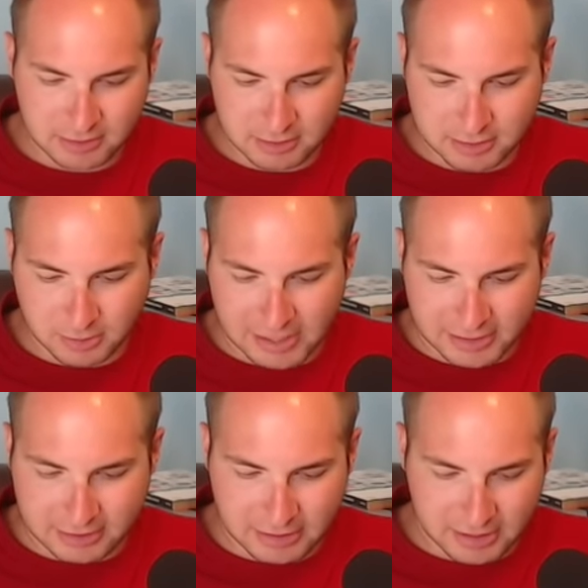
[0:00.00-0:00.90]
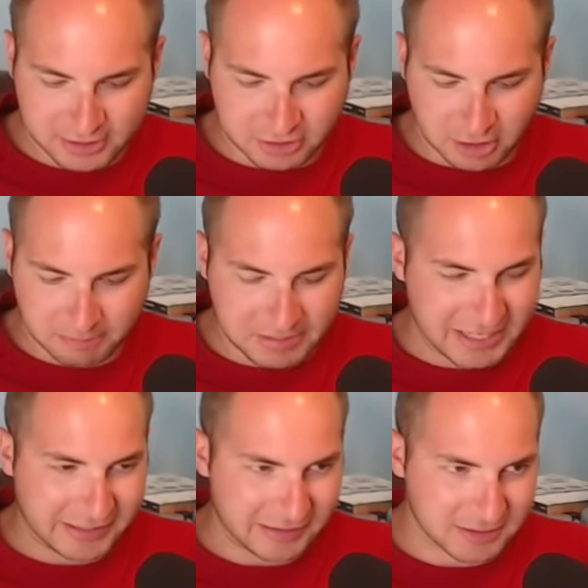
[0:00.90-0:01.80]
So I can start
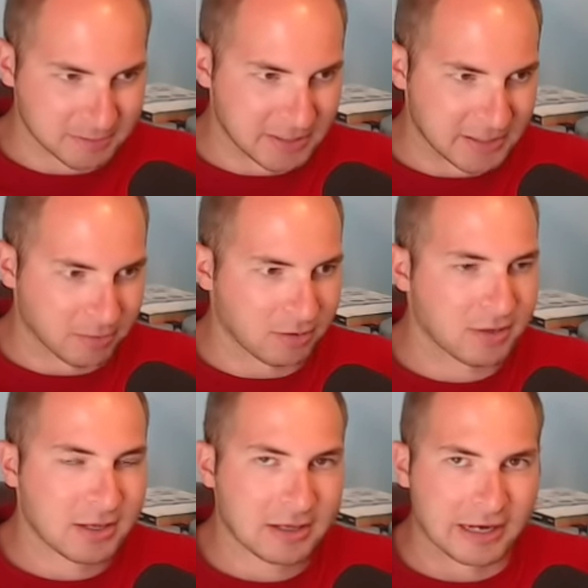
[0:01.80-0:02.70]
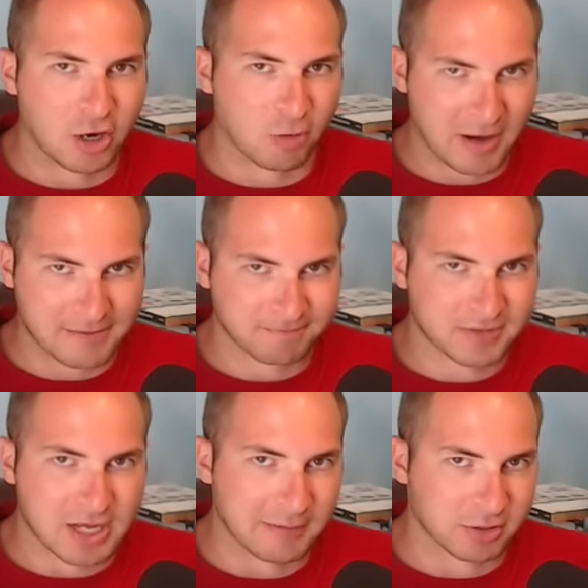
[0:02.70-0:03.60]
beating these people, and I hope I
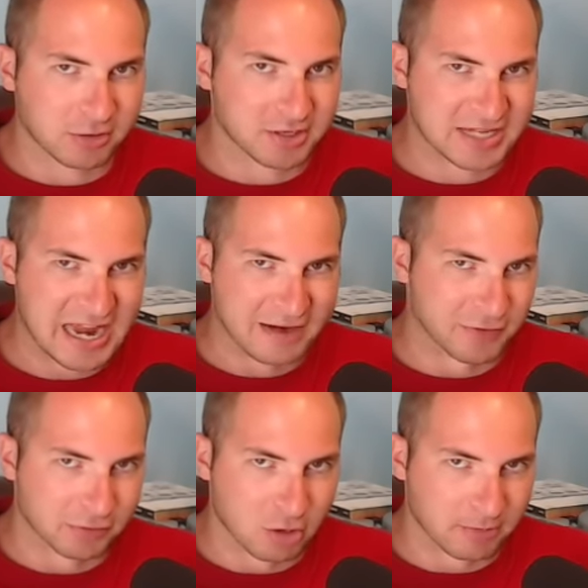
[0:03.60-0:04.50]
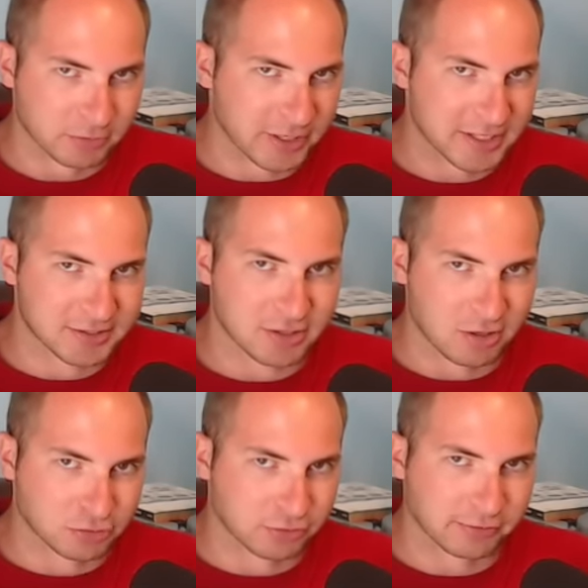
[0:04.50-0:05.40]
come across every Roman Reigns
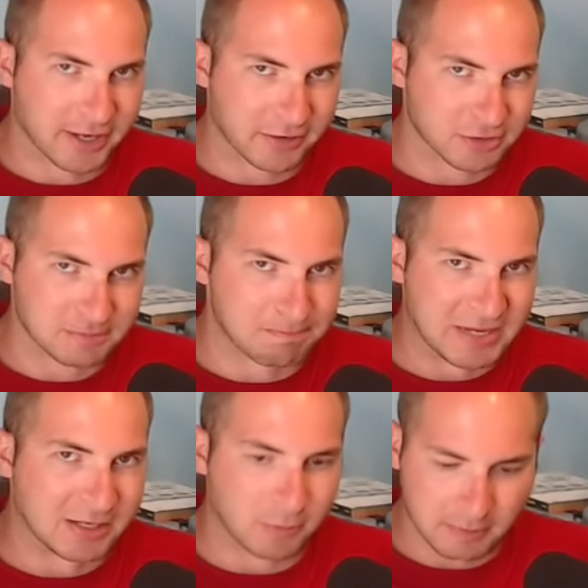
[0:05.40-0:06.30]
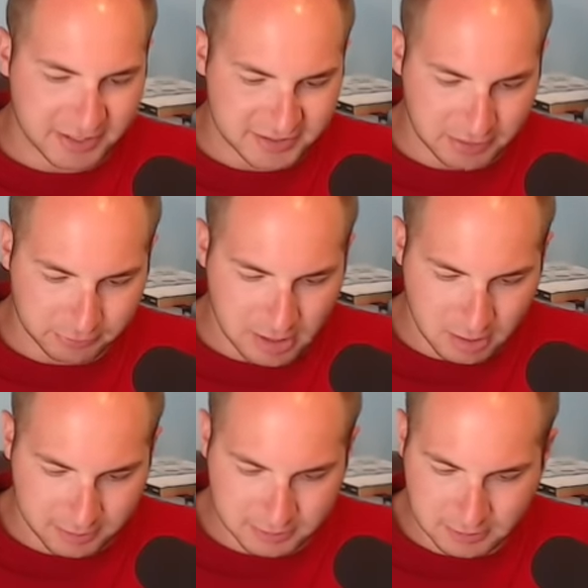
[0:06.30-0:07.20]
ultra rare and just beat him with my Seth
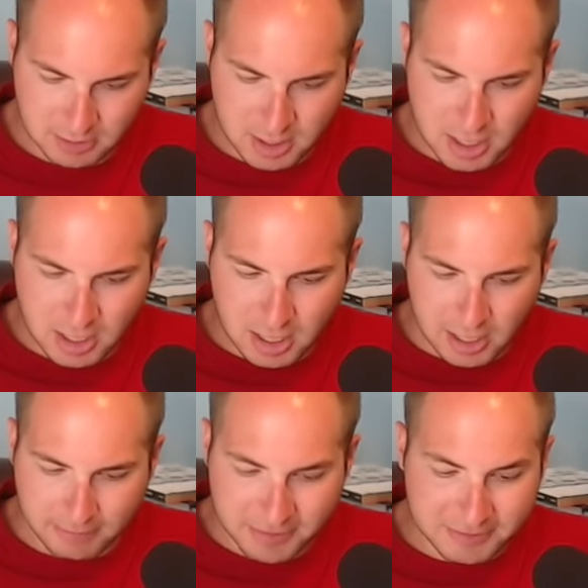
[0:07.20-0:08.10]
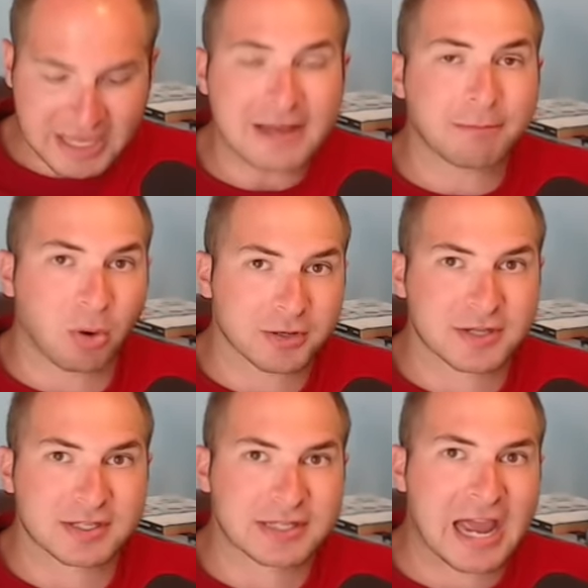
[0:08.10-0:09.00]
Rollins. But the key importance of
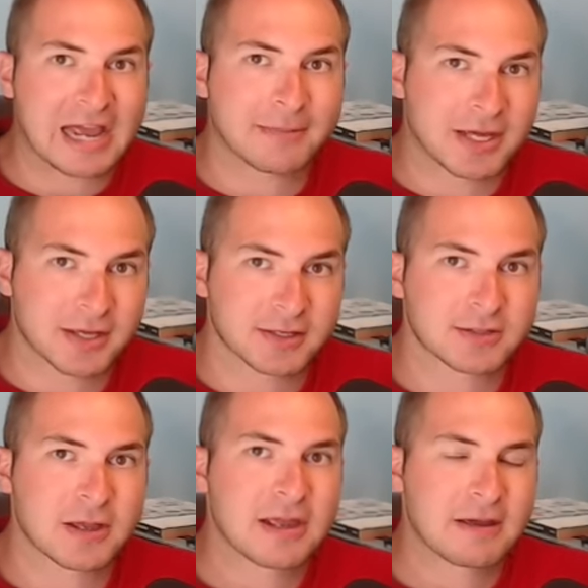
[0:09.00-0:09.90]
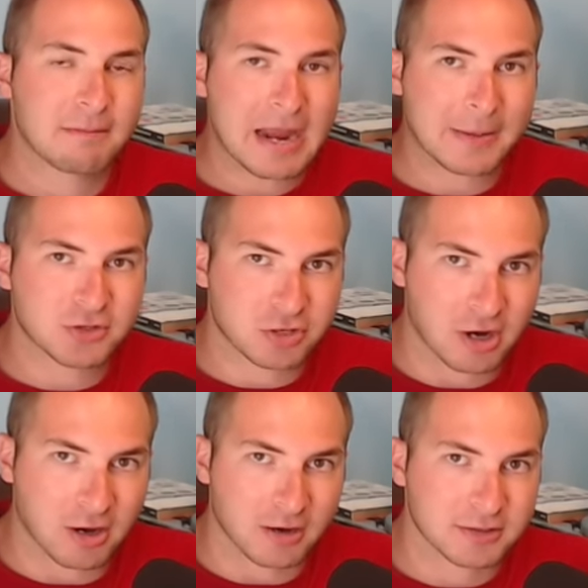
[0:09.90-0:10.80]
this game is manage your
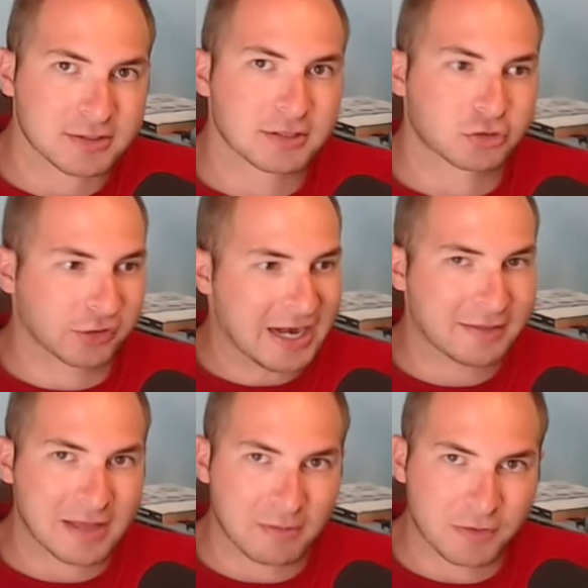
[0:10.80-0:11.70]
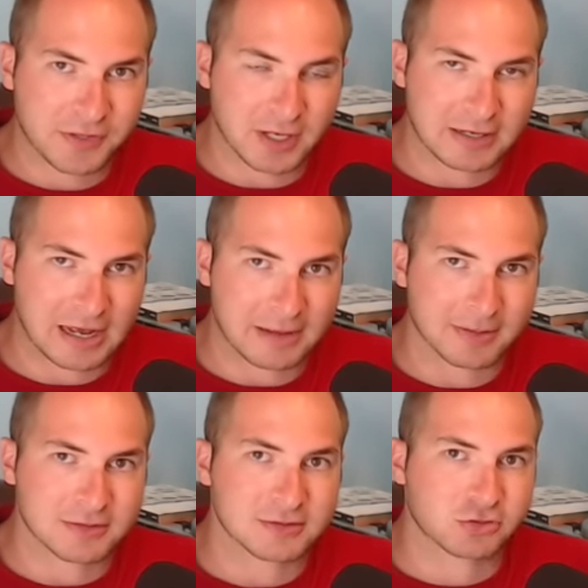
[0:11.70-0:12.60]
cards. Train them with the
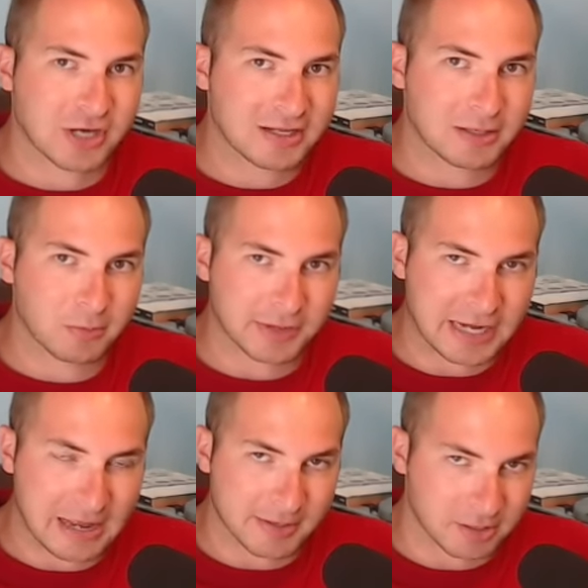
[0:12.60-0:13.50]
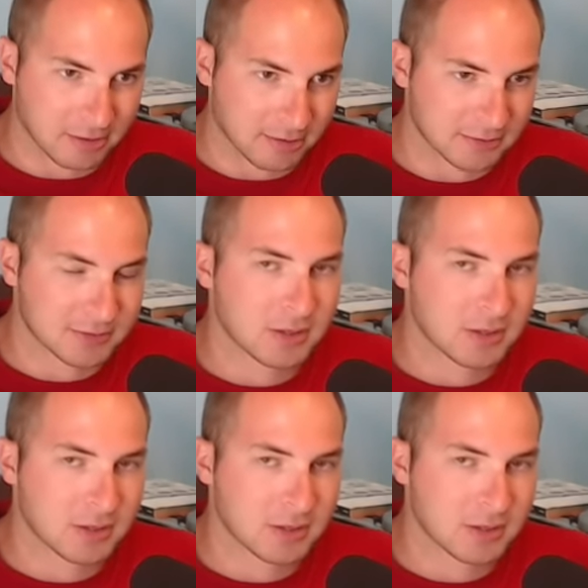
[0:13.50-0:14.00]
uncommons. Train them with the common cards.